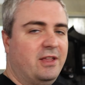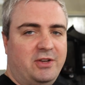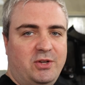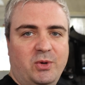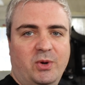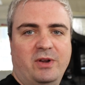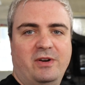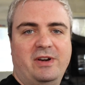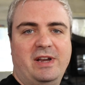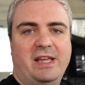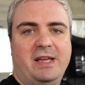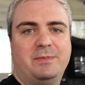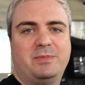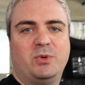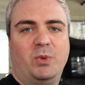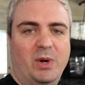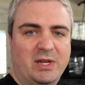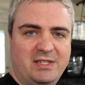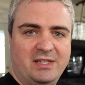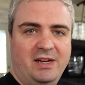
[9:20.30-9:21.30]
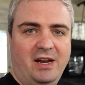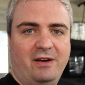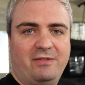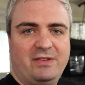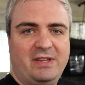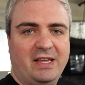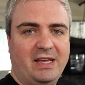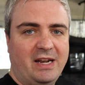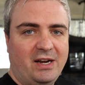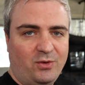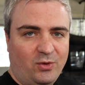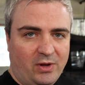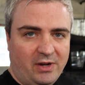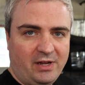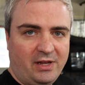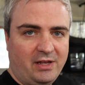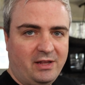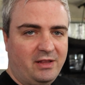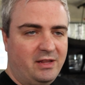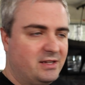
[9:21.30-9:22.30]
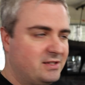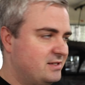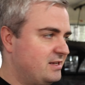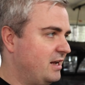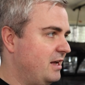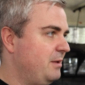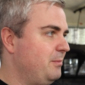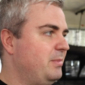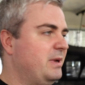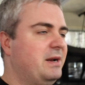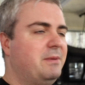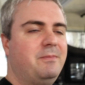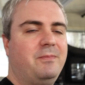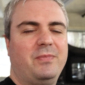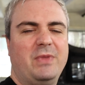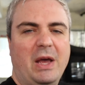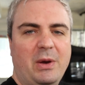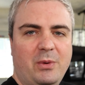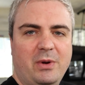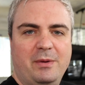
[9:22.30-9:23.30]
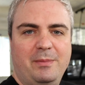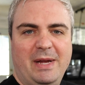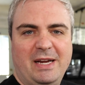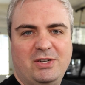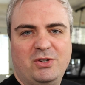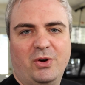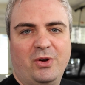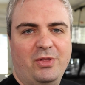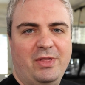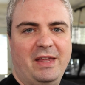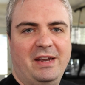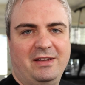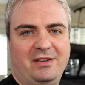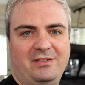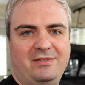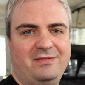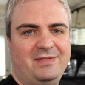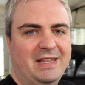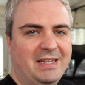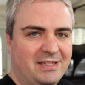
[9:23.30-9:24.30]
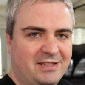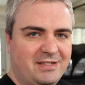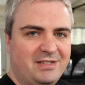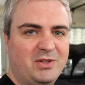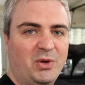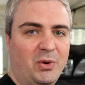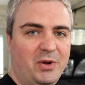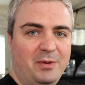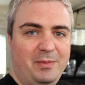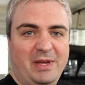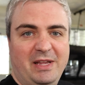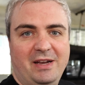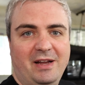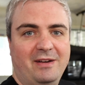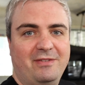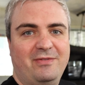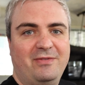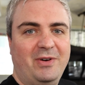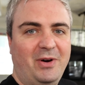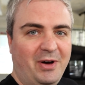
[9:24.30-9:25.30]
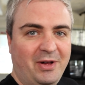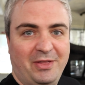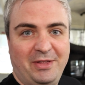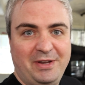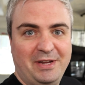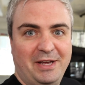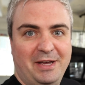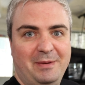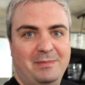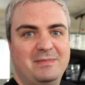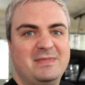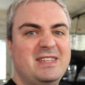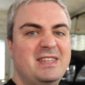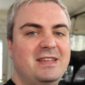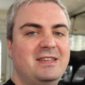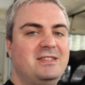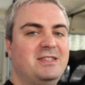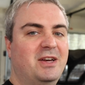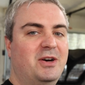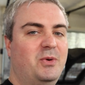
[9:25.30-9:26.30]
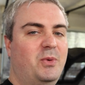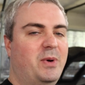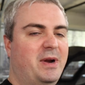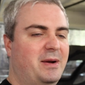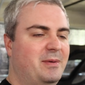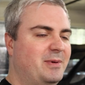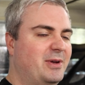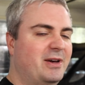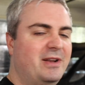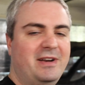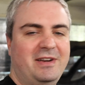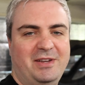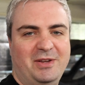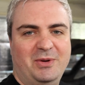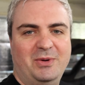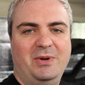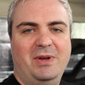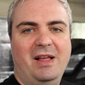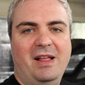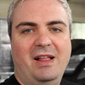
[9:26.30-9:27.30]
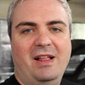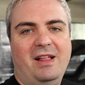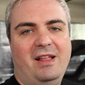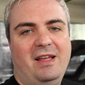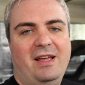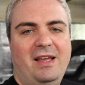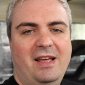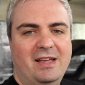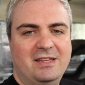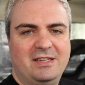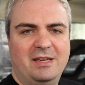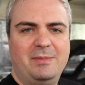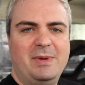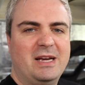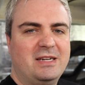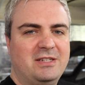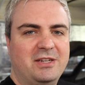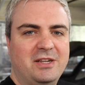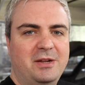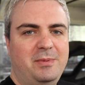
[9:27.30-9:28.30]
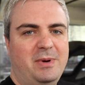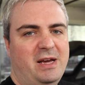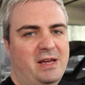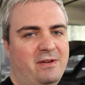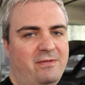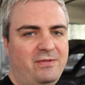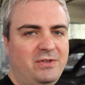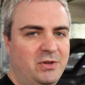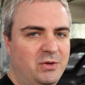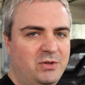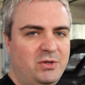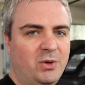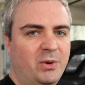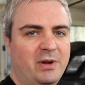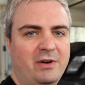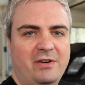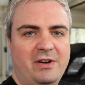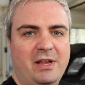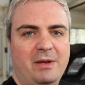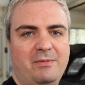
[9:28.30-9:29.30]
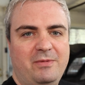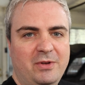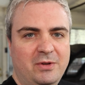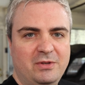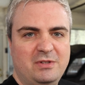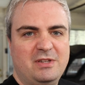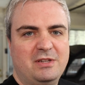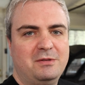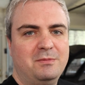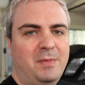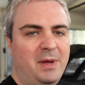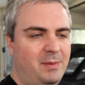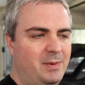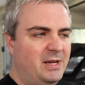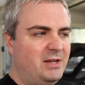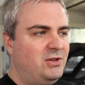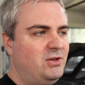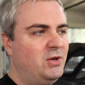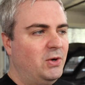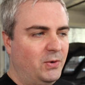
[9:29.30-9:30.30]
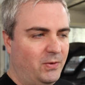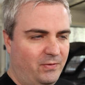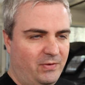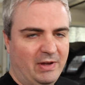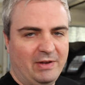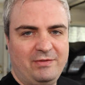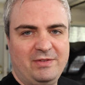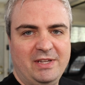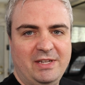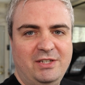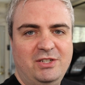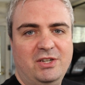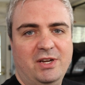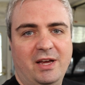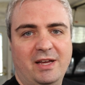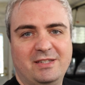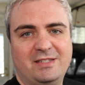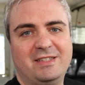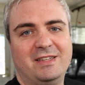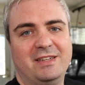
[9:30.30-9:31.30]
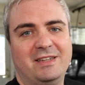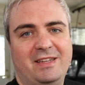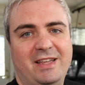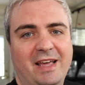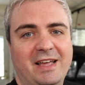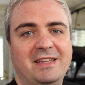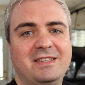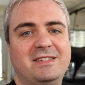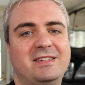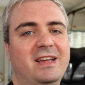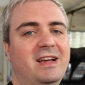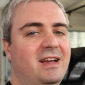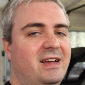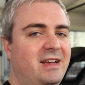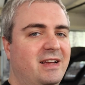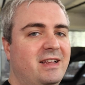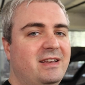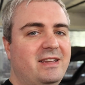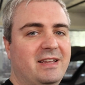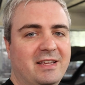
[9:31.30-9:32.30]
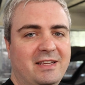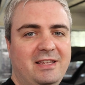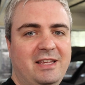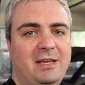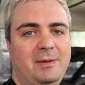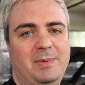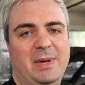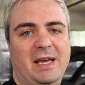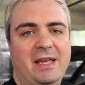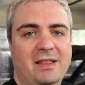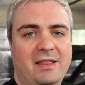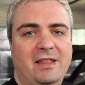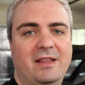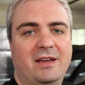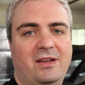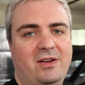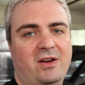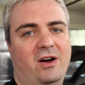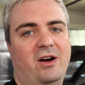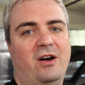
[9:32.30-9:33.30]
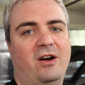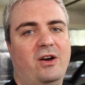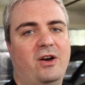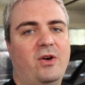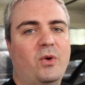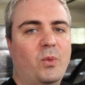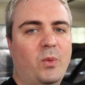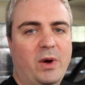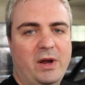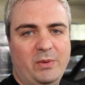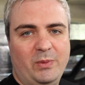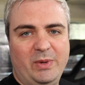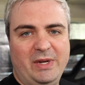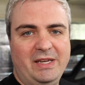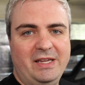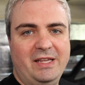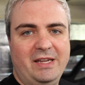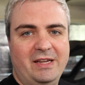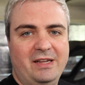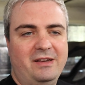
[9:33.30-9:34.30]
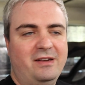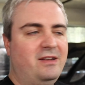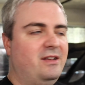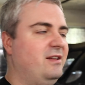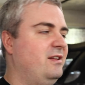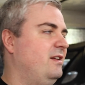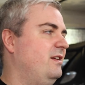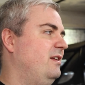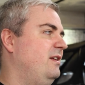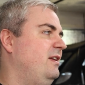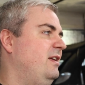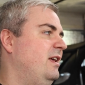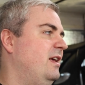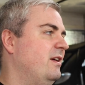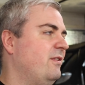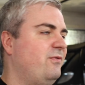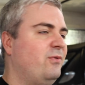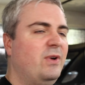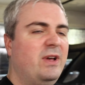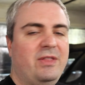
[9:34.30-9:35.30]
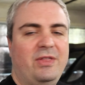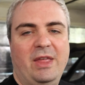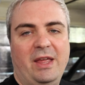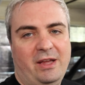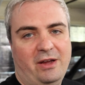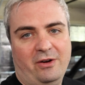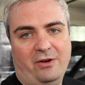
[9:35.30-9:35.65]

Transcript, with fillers: The 200 amps was enough to get it running this time, but I wanna make sure that it's going to be enough all the time. So what I'm gonna do is I'm actually gonna buy a few 200 amp fuses, maybe a 250 just in case, to keep in the car when we need it, if it